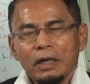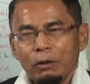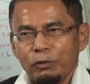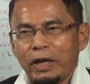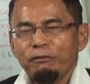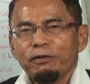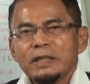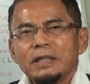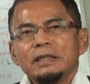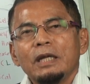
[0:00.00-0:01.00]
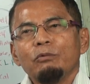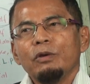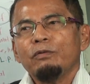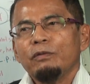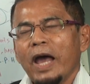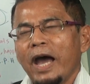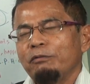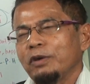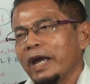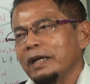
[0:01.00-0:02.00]
We get frustrated with
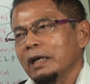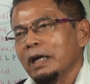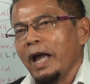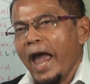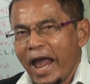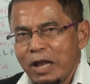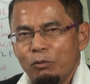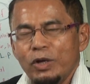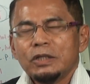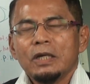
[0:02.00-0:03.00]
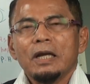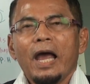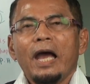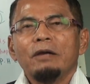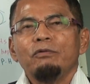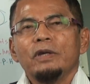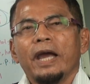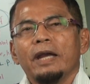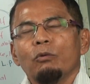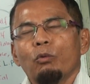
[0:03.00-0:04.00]
life, we get anguish in life, we
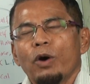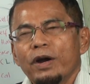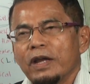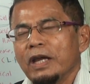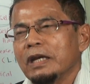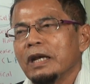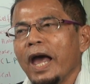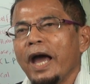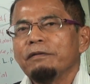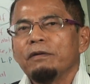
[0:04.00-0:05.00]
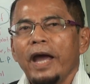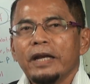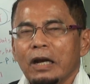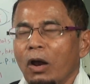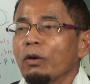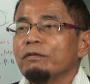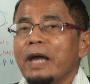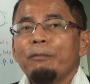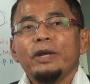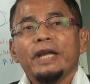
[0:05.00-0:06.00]
get worry in life, and a lot of
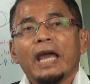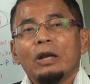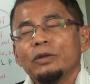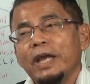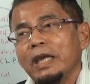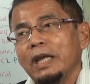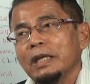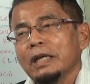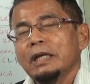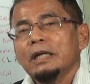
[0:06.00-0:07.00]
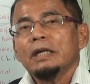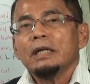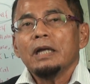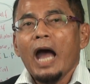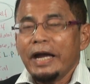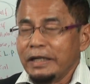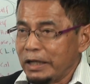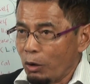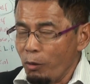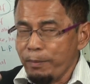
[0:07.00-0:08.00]
them, when they cannot take it, either
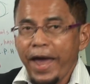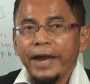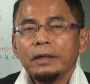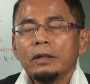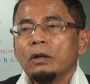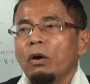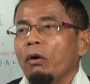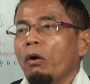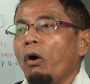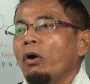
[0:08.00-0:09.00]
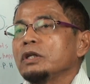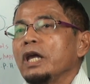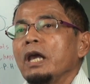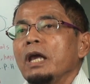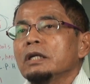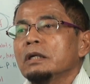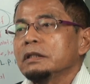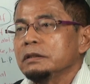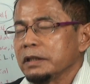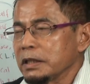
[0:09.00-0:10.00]
they go mad or they
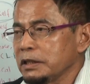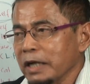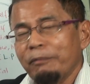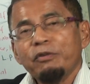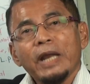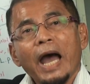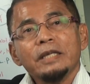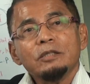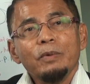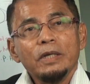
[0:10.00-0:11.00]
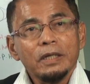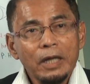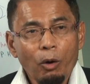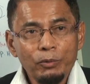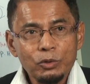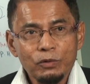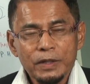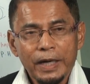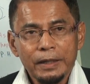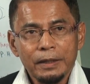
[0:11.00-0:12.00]
just jump from the highest building, they commit
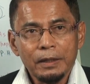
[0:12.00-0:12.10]
suicide.